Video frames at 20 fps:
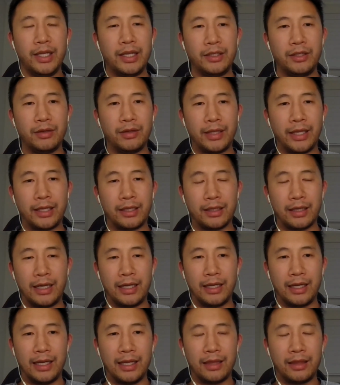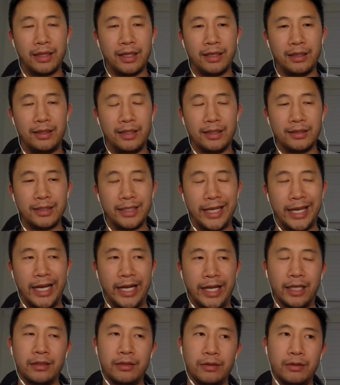yeah. Like I think this
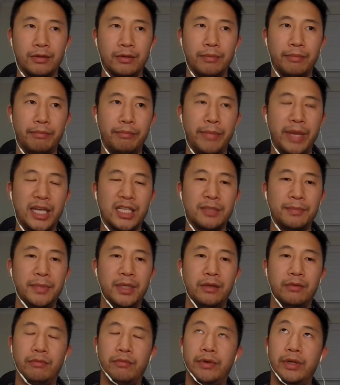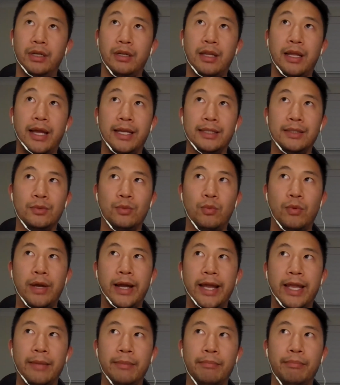anecdote makes me realize
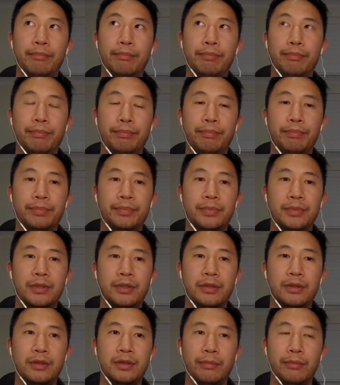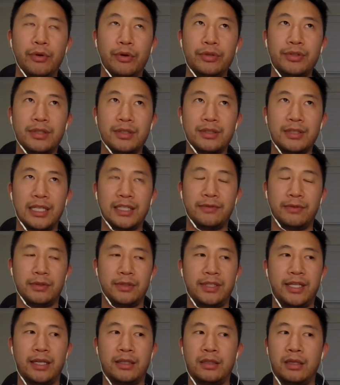why the most successful
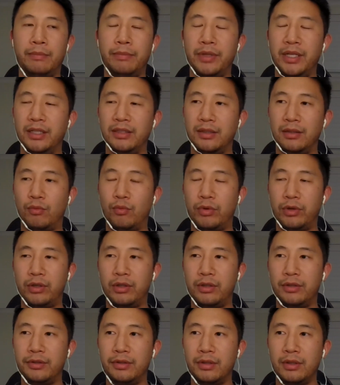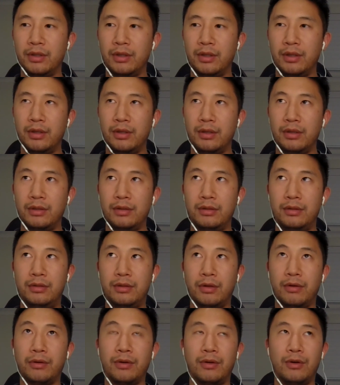tech companies in the world
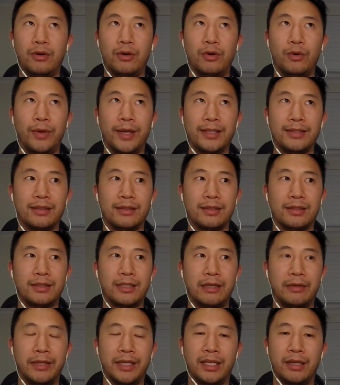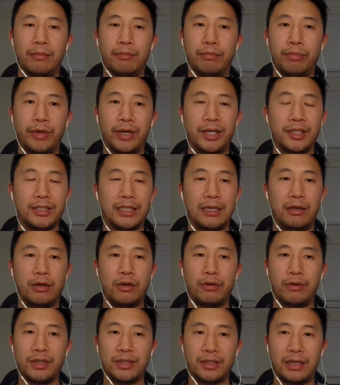don't always necessarily can branch out
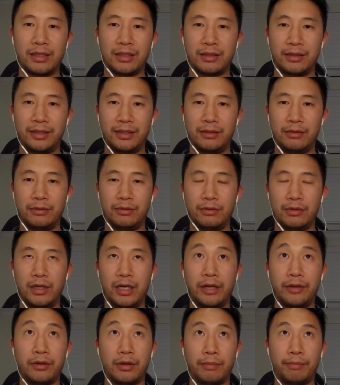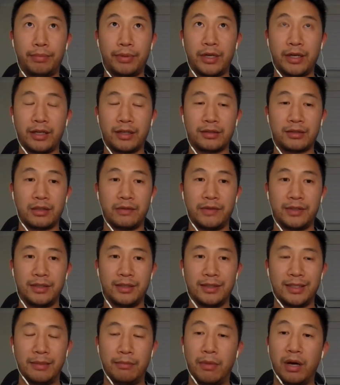horizontally to other product
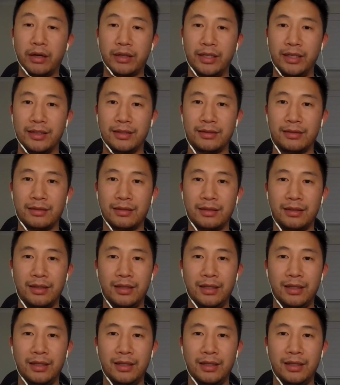services and markets.